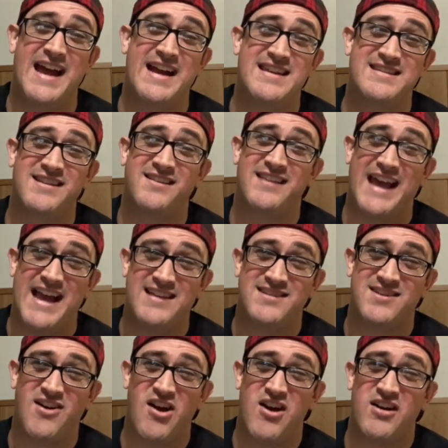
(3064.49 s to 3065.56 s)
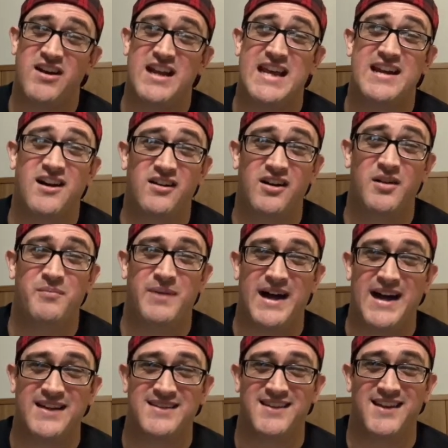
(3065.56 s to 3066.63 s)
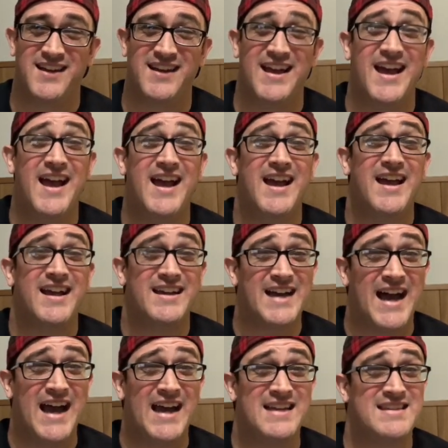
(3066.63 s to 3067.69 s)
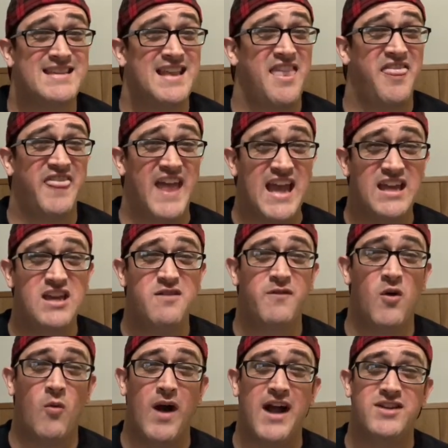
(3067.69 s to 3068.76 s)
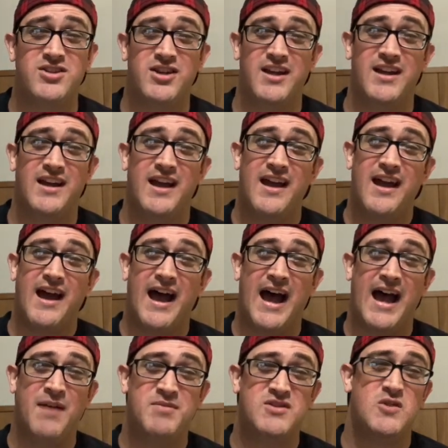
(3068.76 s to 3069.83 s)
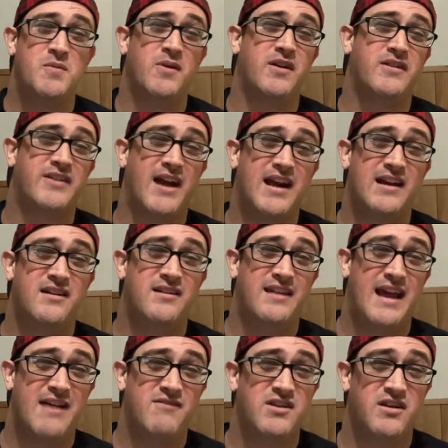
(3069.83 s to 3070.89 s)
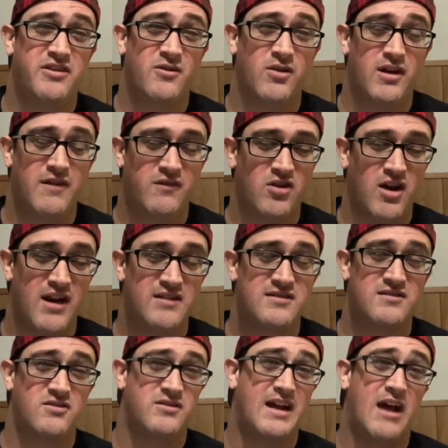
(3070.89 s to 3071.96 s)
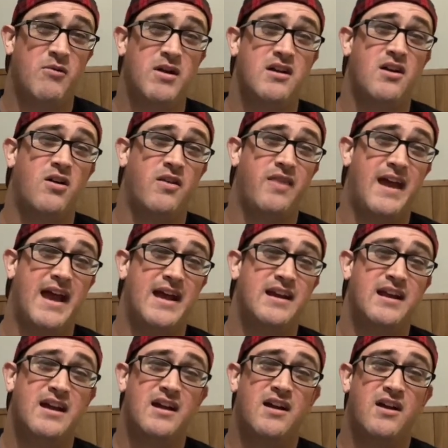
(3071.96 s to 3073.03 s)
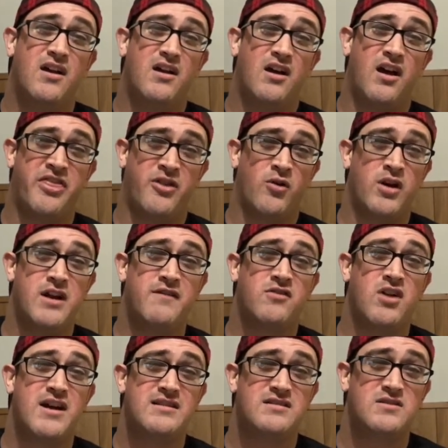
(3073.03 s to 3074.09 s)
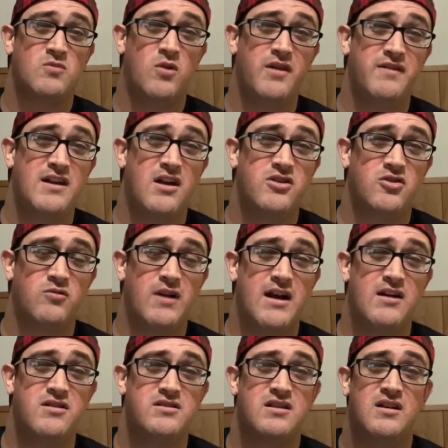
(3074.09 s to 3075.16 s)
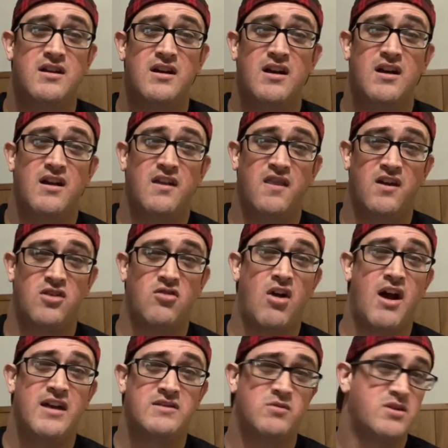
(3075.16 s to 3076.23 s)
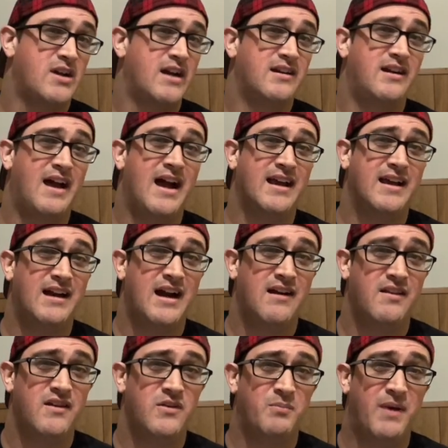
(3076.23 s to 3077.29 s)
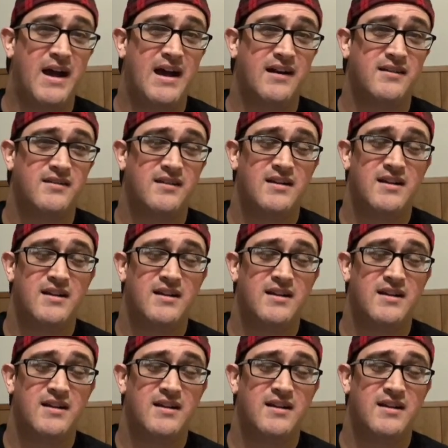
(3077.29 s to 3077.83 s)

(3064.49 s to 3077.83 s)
is the last card in our unboxing. Guys, thank you for watching. I'm super excited to have the Authority of Christ. So now we know that Authority of Christ is one of the ultra rares. The cross, which I did not get out of this box,